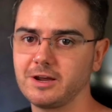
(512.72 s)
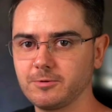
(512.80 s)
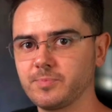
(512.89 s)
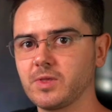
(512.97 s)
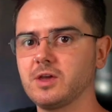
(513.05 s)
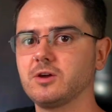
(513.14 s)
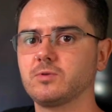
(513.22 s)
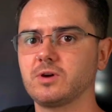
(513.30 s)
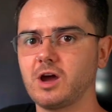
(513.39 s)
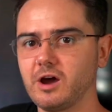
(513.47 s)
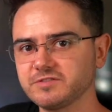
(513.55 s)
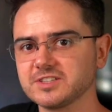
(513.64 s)
Now,
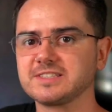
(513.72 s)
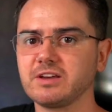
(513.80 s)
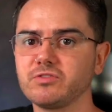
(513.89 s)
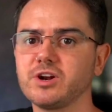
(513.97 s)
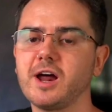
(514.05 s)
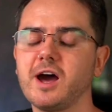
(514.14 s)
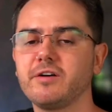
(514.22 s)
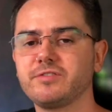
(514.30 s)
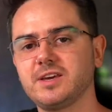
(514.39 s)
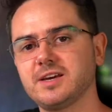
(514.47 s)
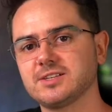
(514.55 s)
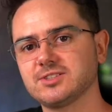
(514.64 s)
after seven and a
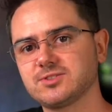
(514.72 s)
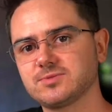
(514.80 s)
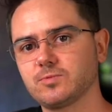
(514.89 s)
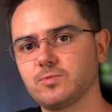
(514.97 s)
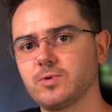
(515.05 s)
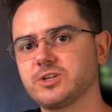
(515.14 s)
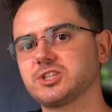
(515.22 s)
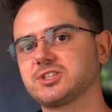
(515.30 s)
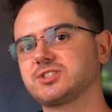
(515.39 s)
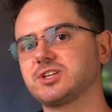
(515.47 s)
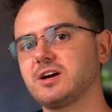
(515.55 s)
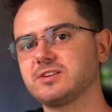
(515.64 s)
half years, we're
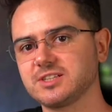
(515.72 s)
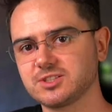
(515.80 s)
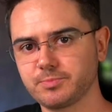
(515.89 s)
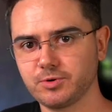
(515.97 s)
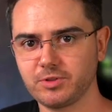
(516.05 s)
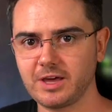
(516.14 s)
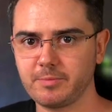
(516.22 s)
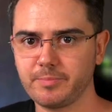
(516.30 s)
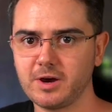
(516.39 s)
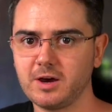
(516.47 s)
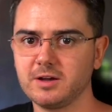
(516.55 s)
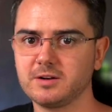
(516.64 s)
just starting to pull that
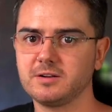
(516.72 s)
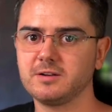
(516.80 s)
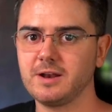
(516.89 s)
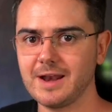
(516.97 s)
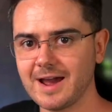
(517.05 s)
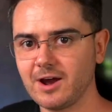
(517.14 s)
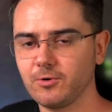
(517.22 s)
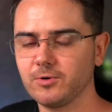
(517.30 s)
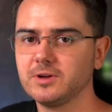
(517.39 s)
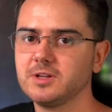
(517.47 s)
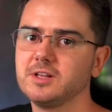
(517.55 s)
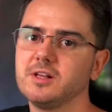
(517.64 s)
apart now.